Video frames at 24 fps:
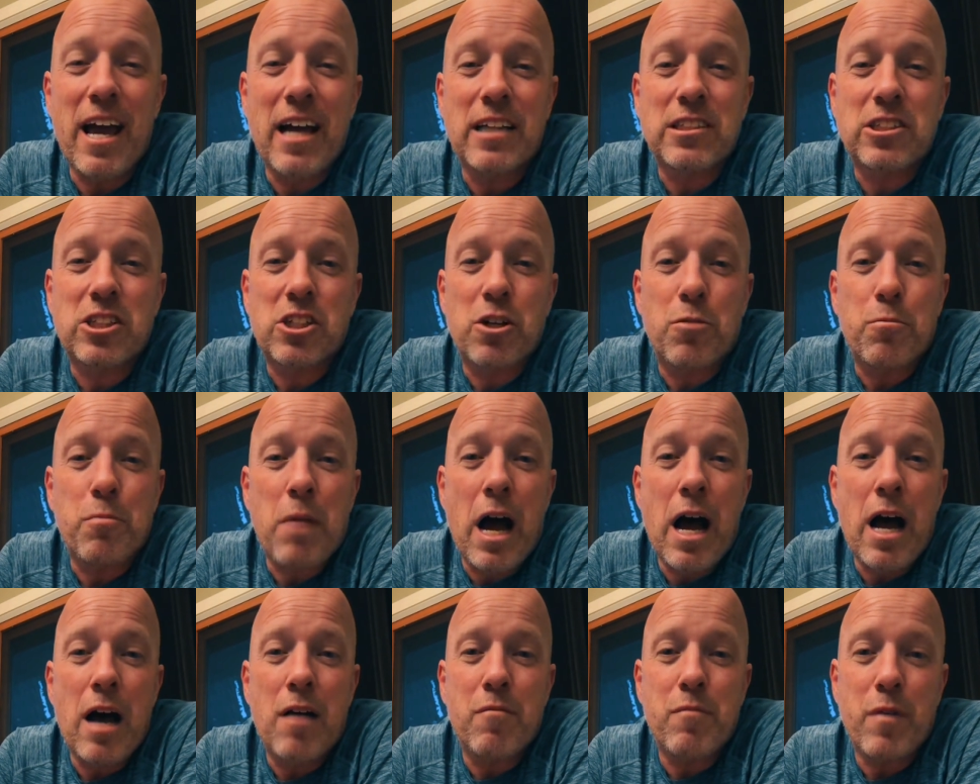Maybe ask
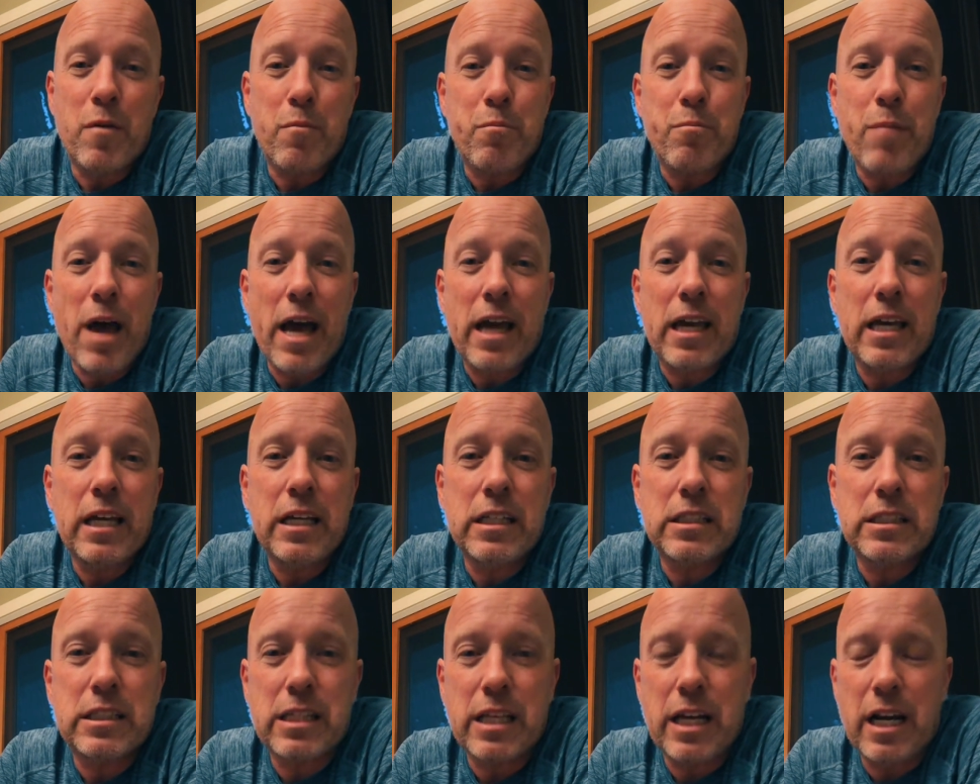her mom if
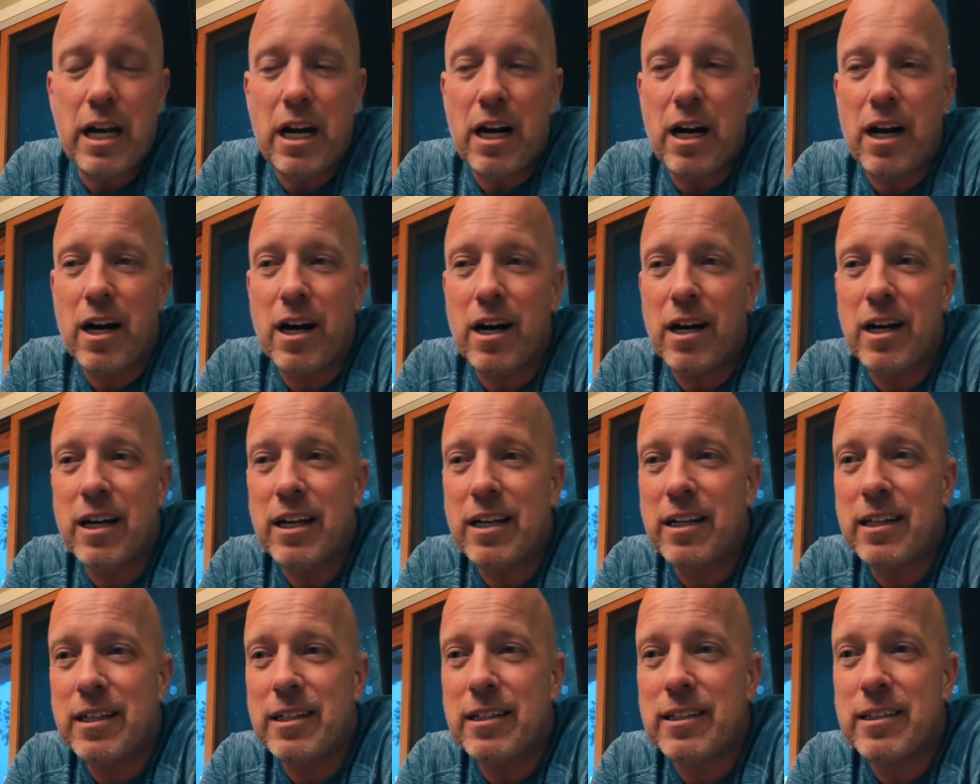Becky's there.
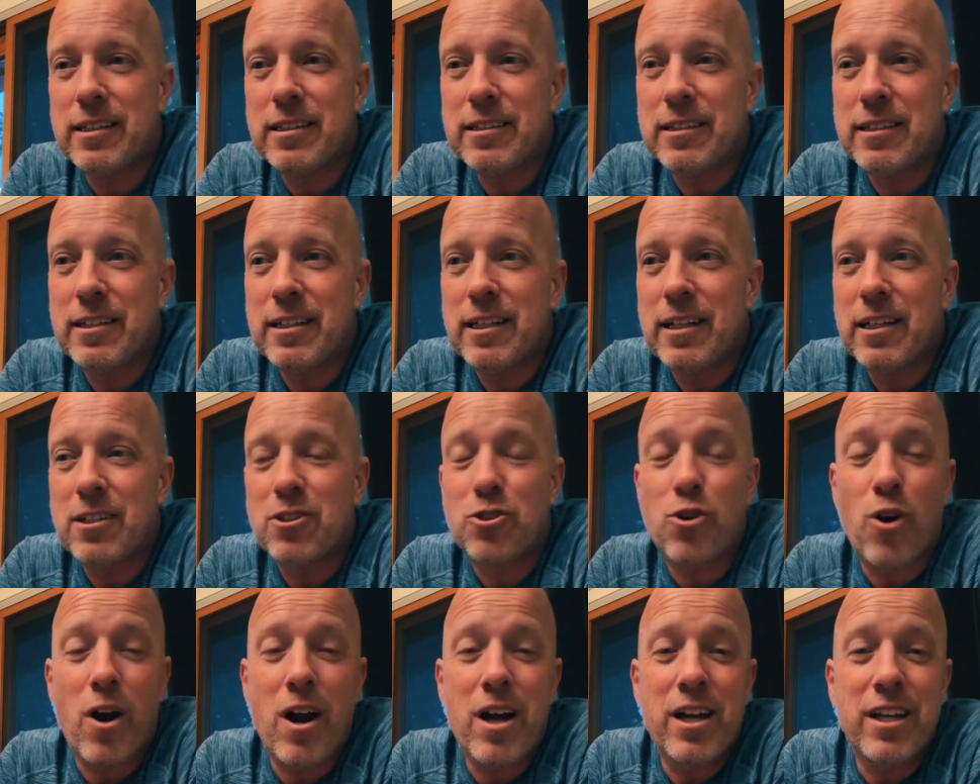
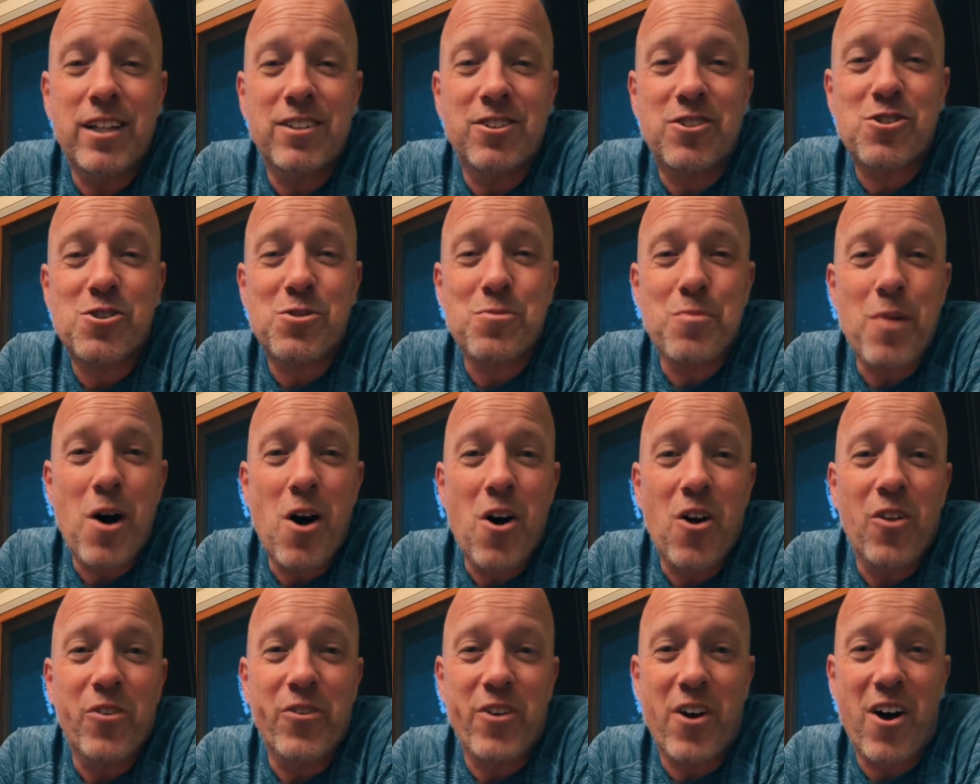Try and
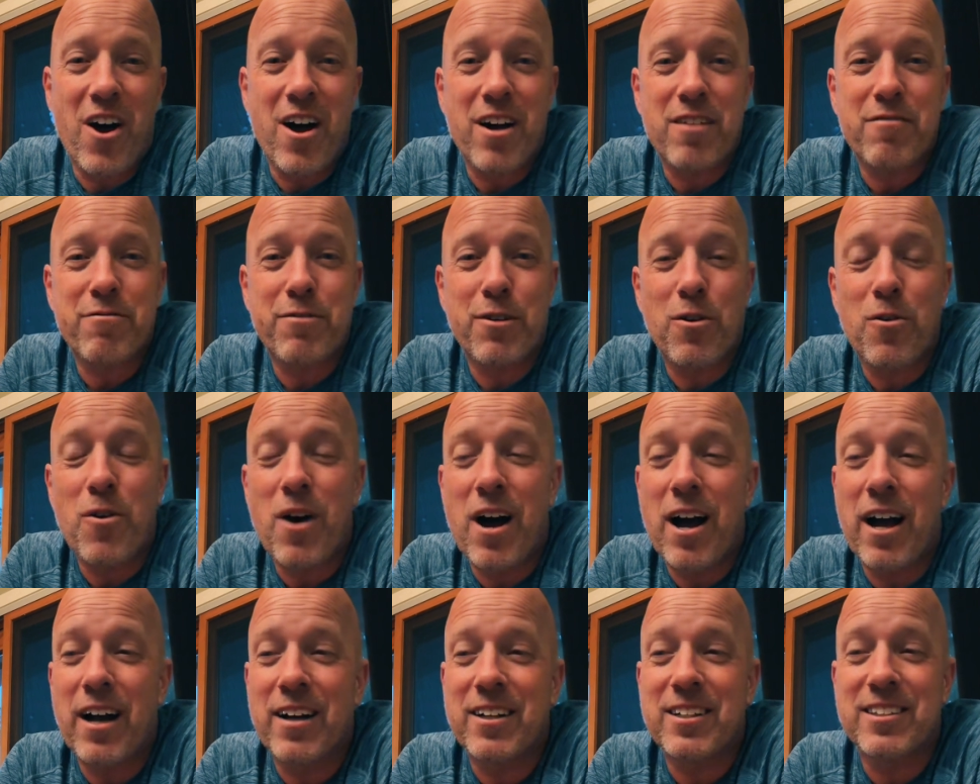small talk
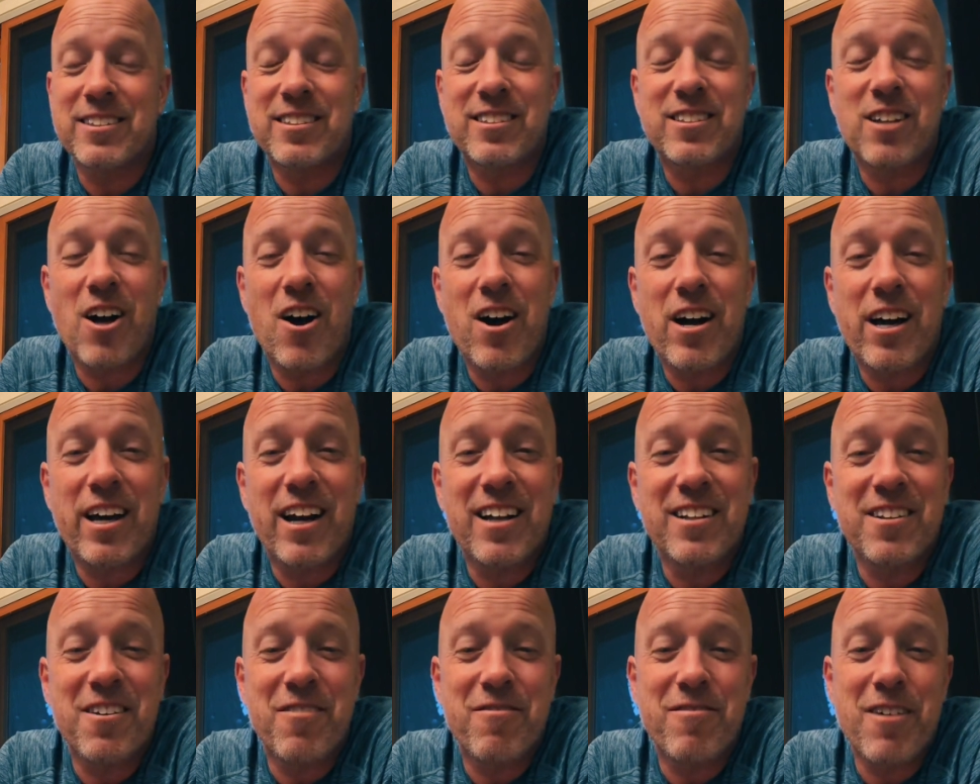for a while because
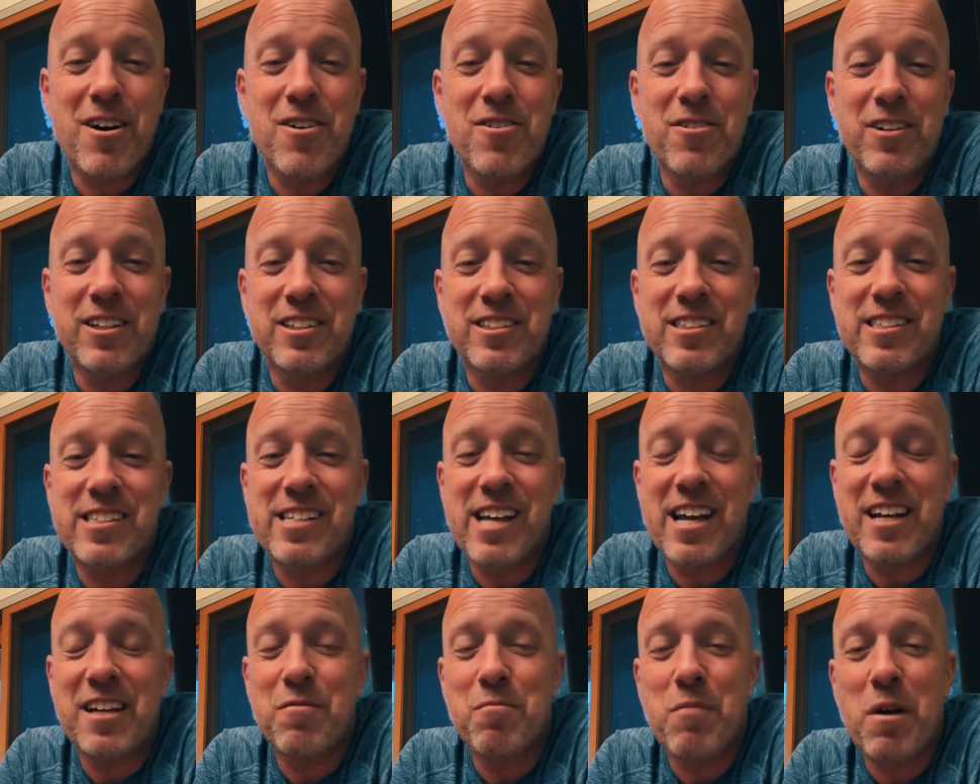talking on the phone
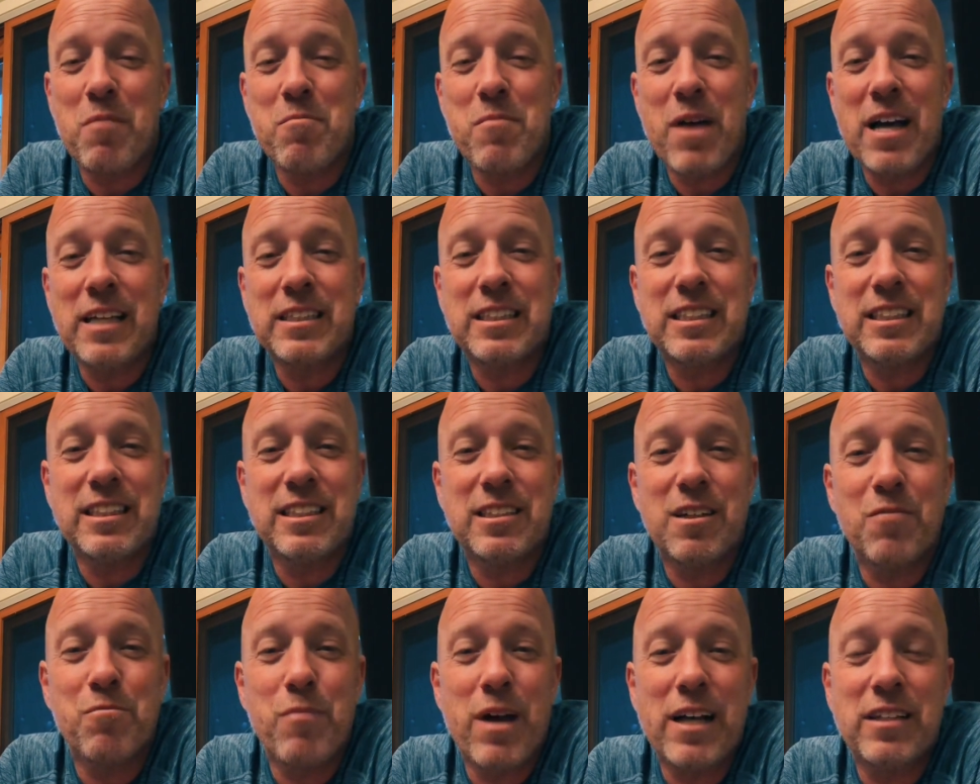and sending my
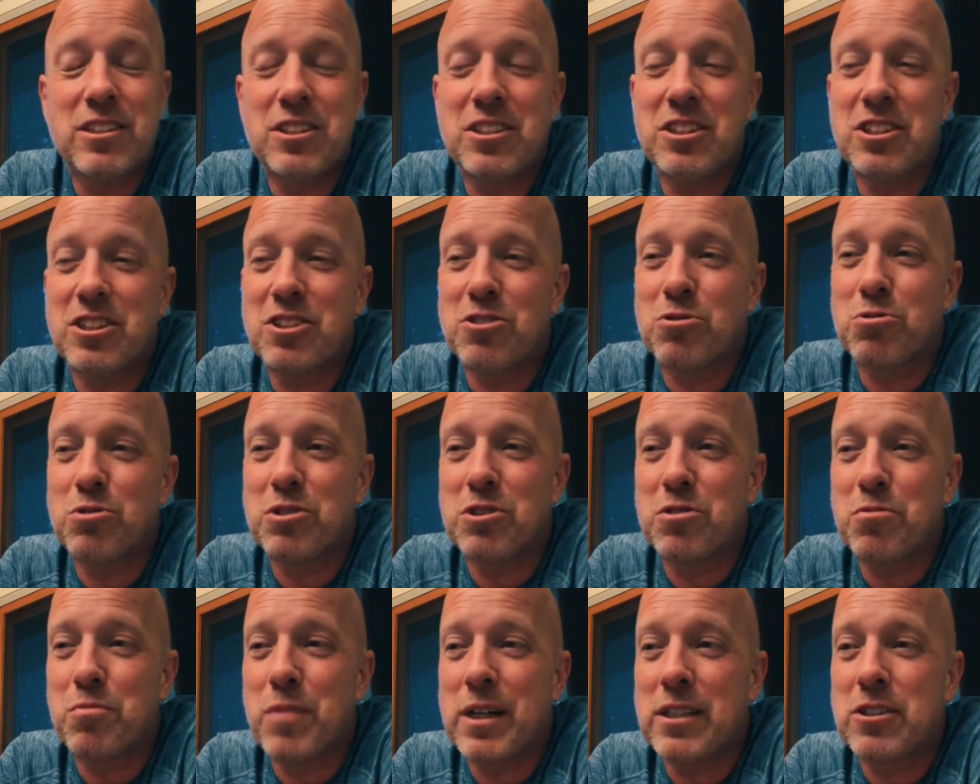message,
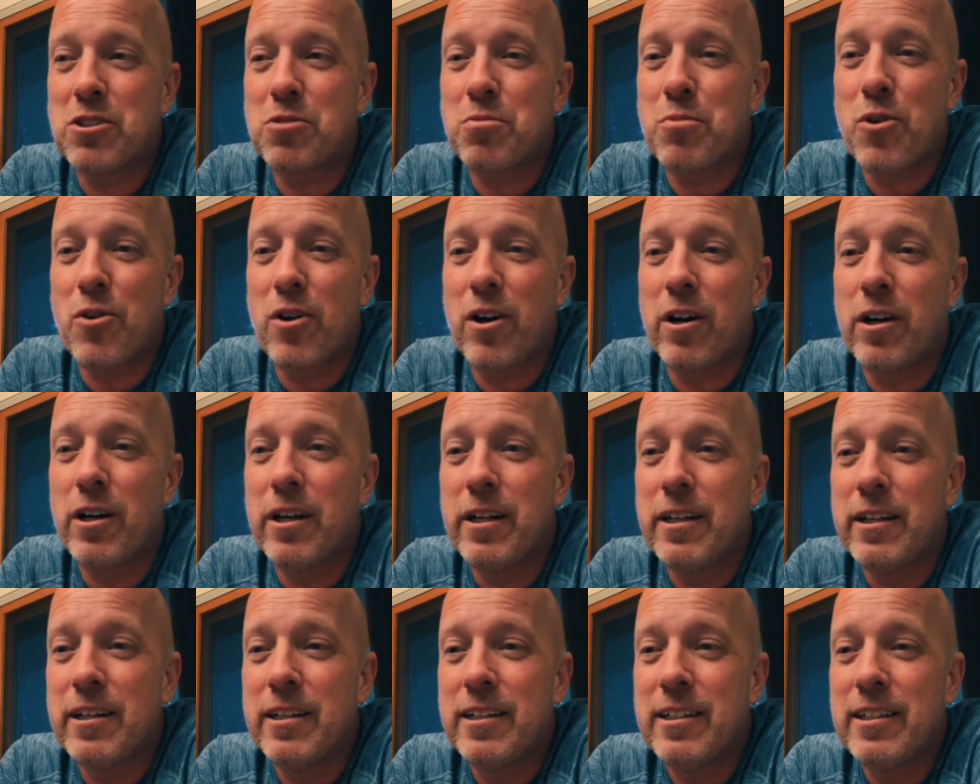messages was much
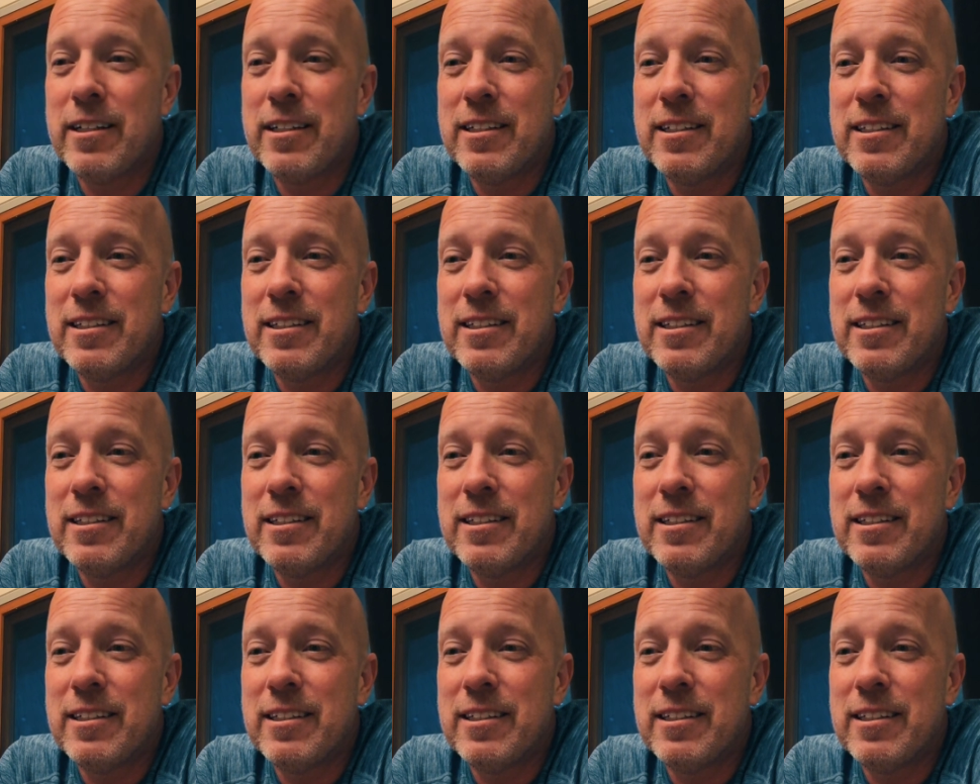more